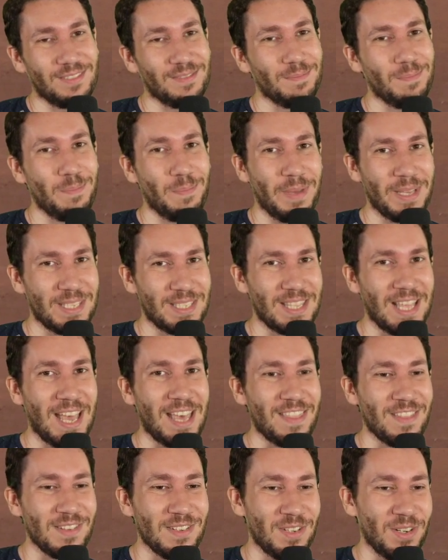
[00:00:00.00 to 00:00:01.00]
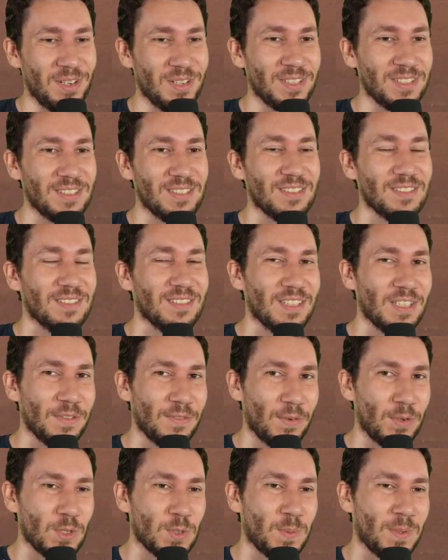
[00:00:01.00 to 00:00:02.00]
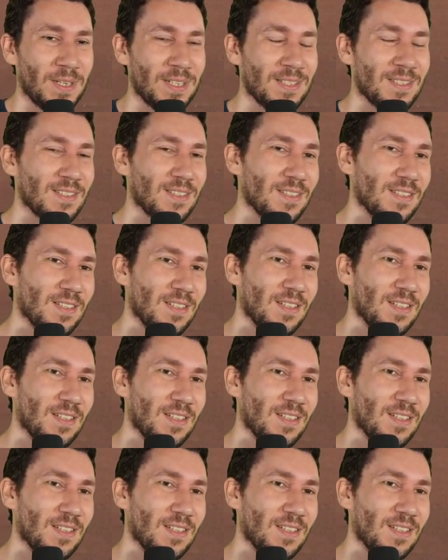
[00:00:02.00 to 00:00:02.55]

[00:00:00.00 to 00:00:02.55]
miss that in the dirt in the first place.